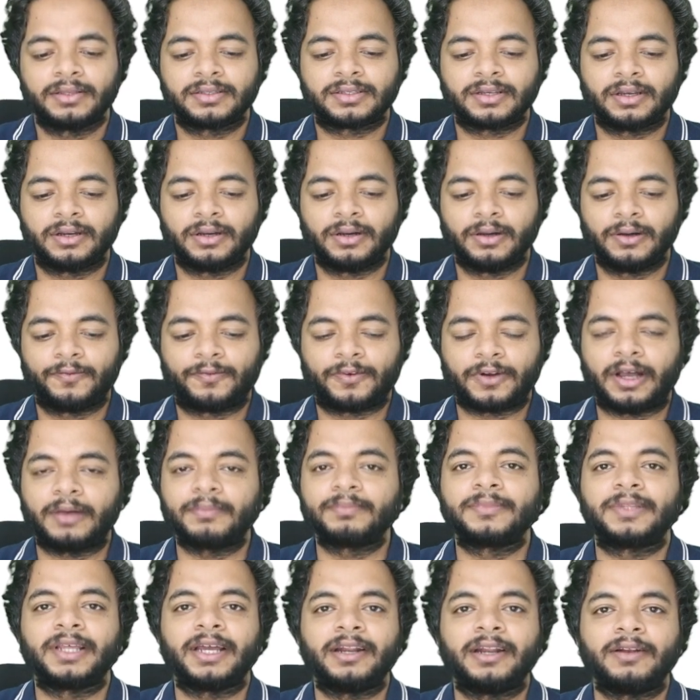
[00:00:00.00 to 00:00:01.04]
So
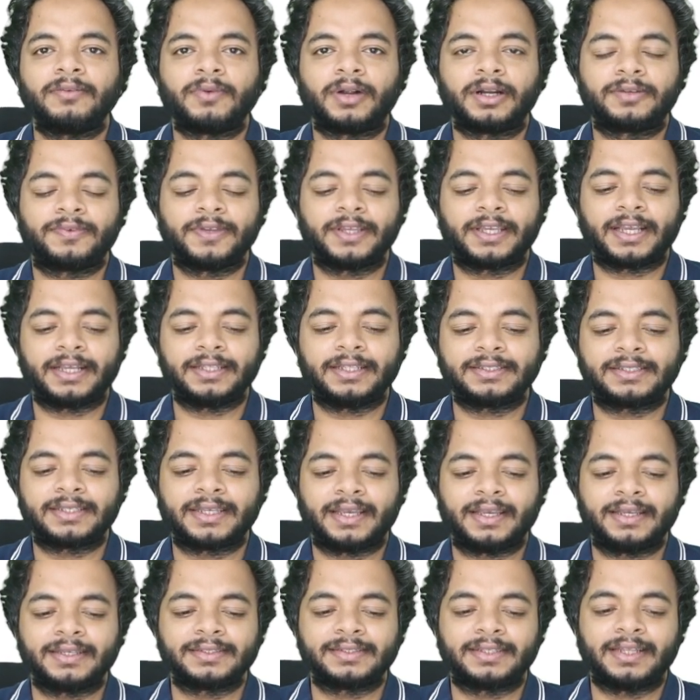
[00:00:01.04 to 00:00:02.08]
from there what we can
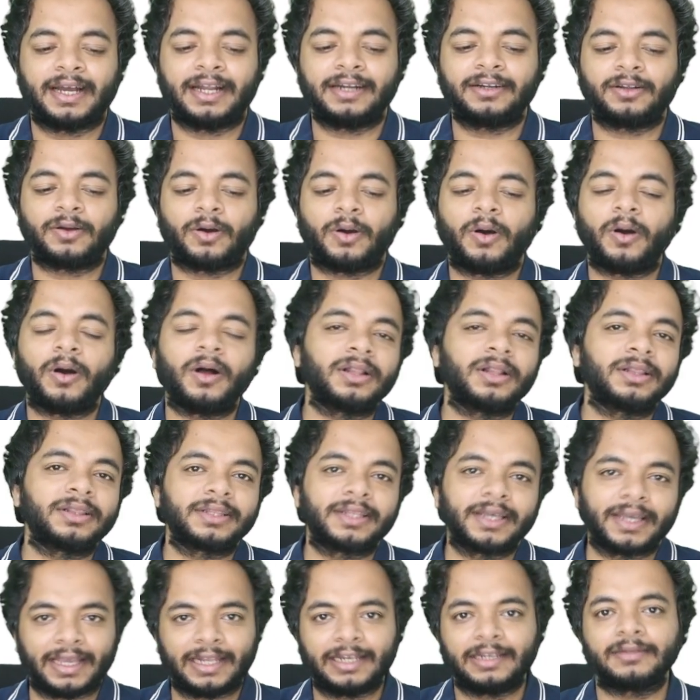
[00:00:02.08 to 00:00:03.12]
say is that all
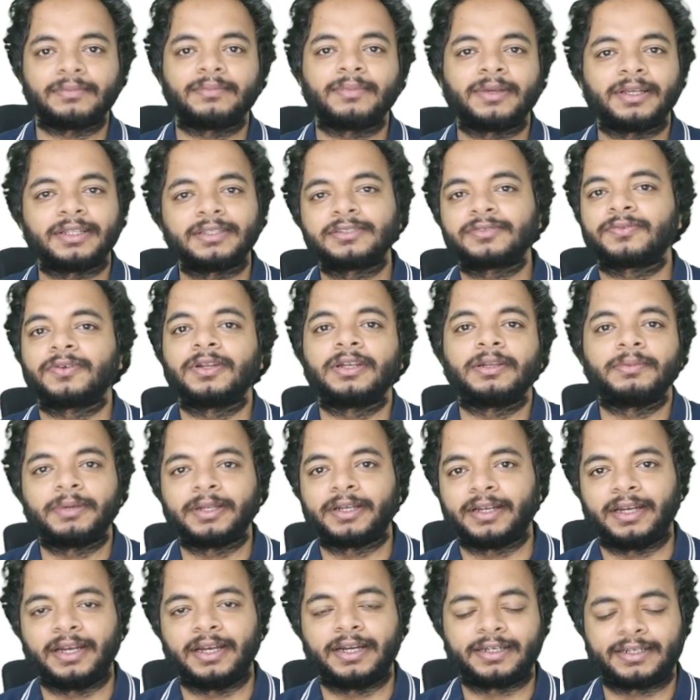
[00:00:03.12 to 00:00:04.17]
the elements will
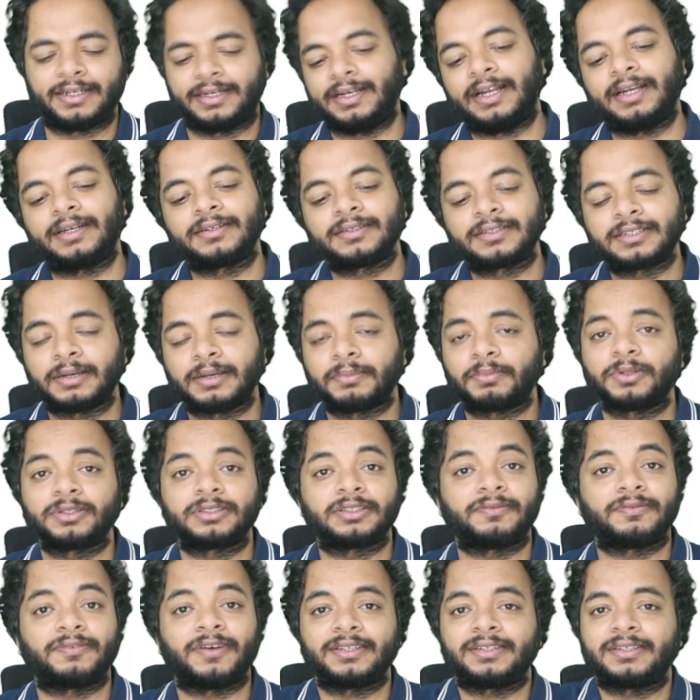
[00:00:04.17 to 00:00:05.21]
be related. And
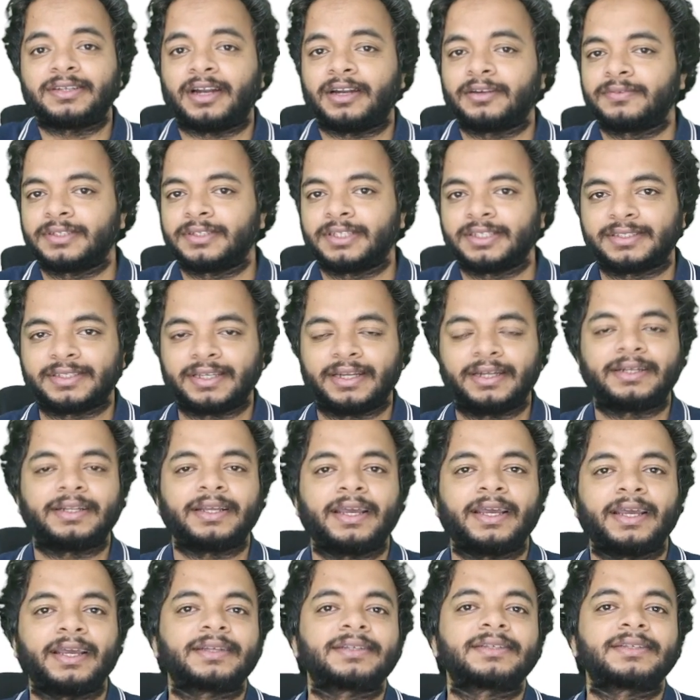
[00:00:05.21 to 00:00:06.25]
suppose if I start with the set
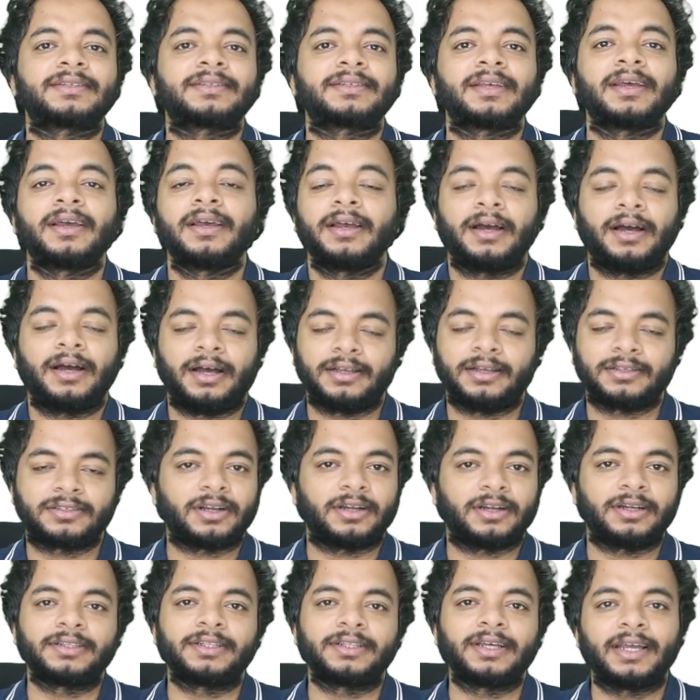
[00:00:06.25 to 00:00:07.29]
X,
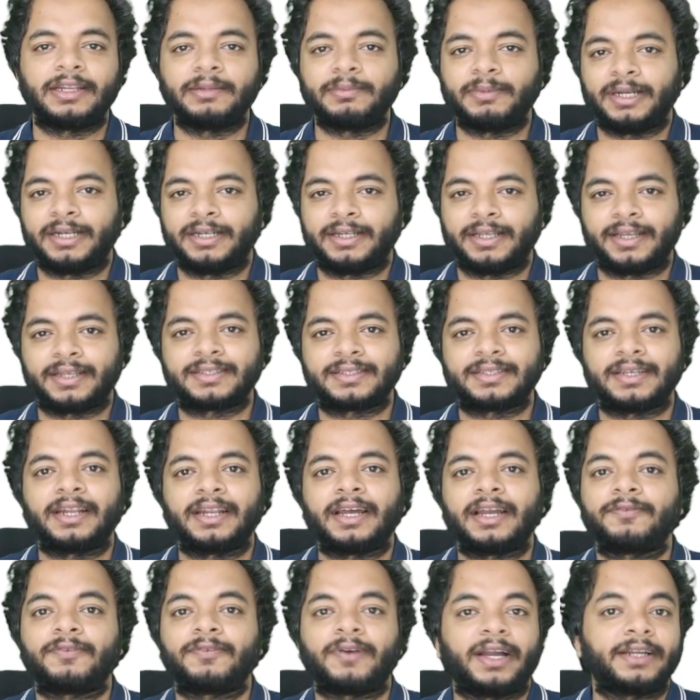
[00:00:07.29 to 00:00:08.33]
the element X,
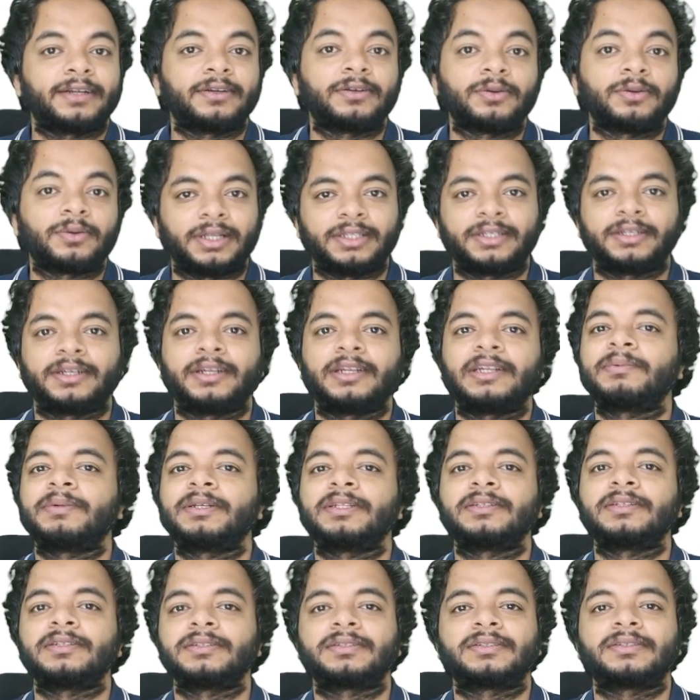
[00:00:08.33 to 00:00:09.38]
and I find no other
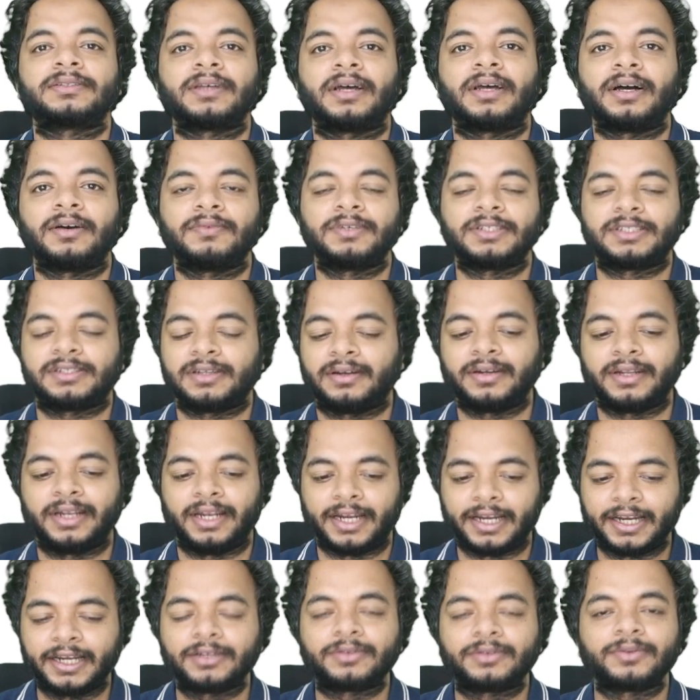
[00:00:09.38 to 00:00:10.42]
elements which are
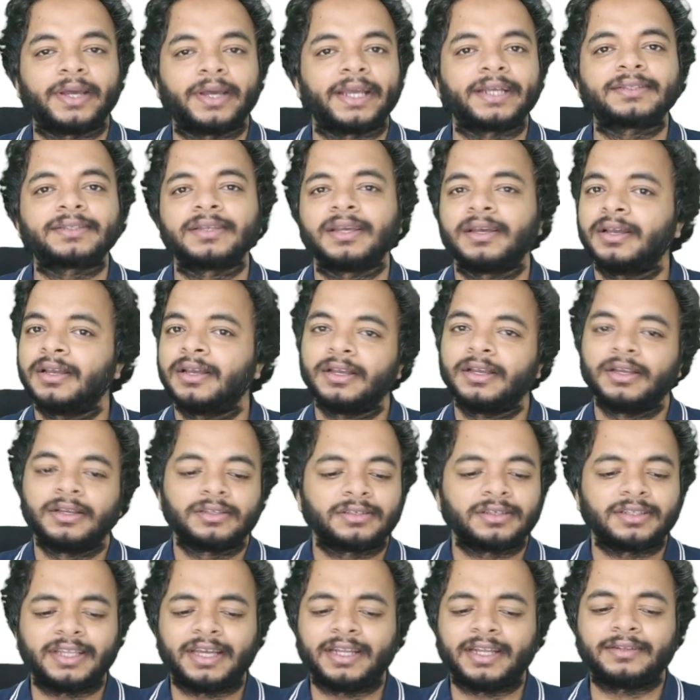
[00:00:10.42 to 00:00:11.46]
related to X,
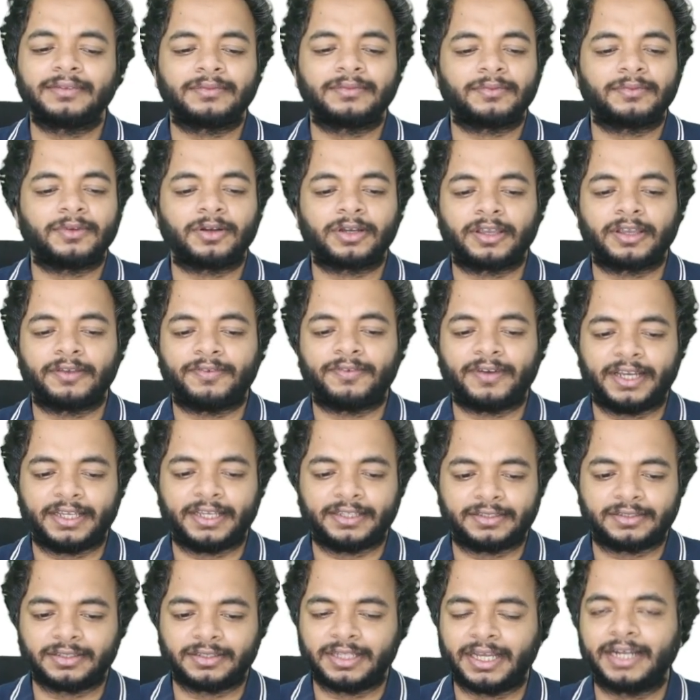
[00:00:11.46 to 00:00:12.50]
so then okay,
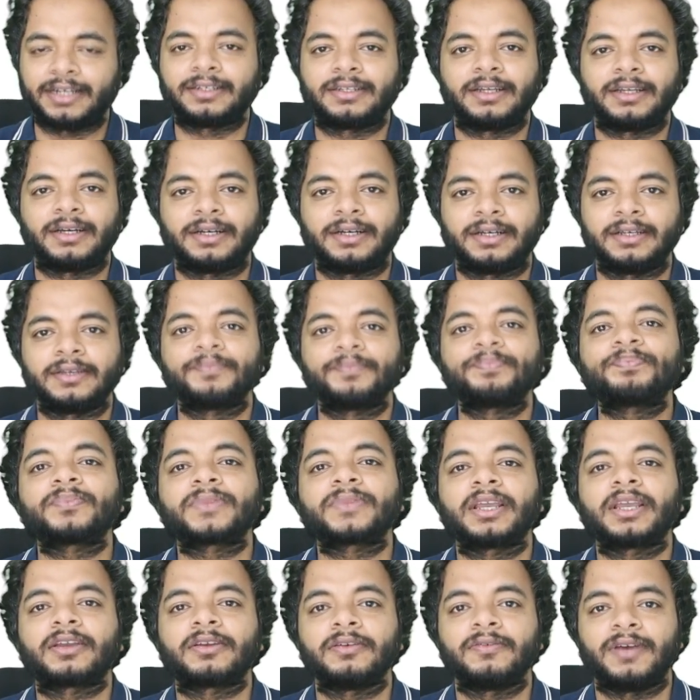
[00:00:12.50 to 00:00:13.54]
fine, so that
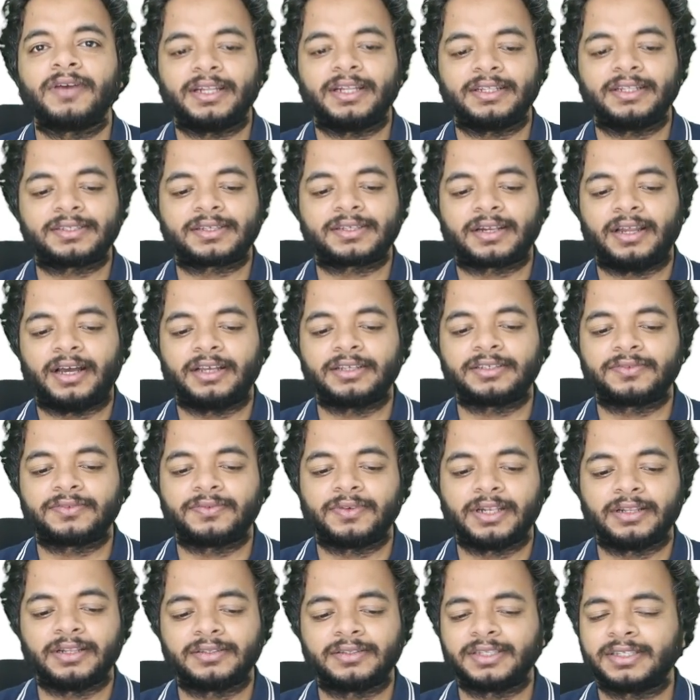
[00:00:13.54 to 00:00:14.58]
equivalence class
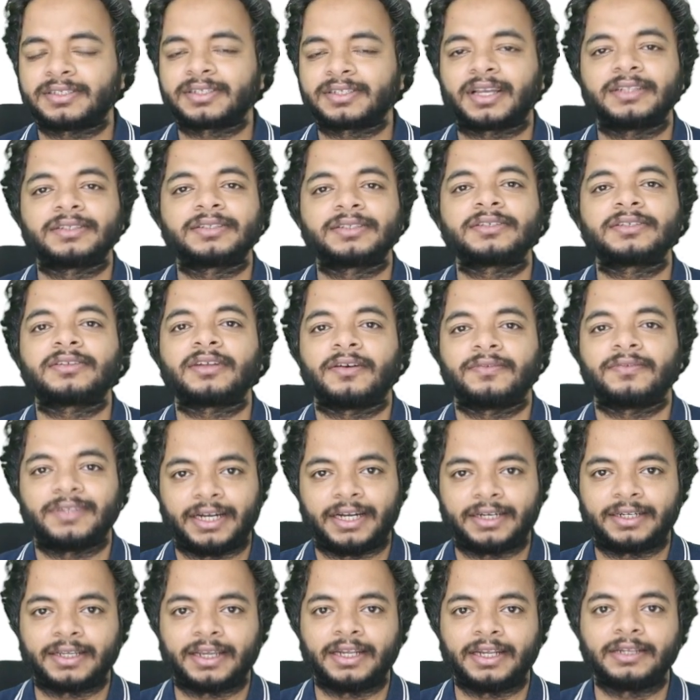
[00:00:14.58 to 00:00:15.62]
will just consist of
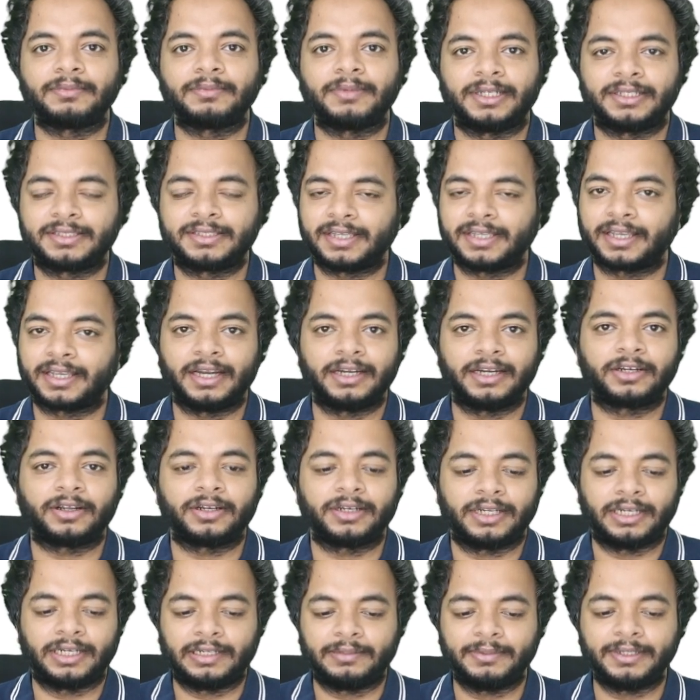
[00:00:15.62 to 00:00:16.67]
that element,
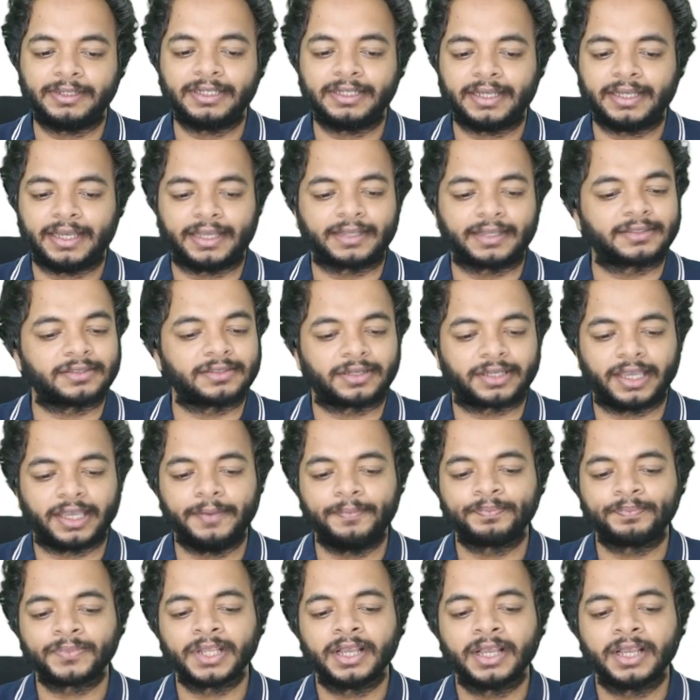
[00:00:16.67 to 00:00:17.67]
singleton element X, okay?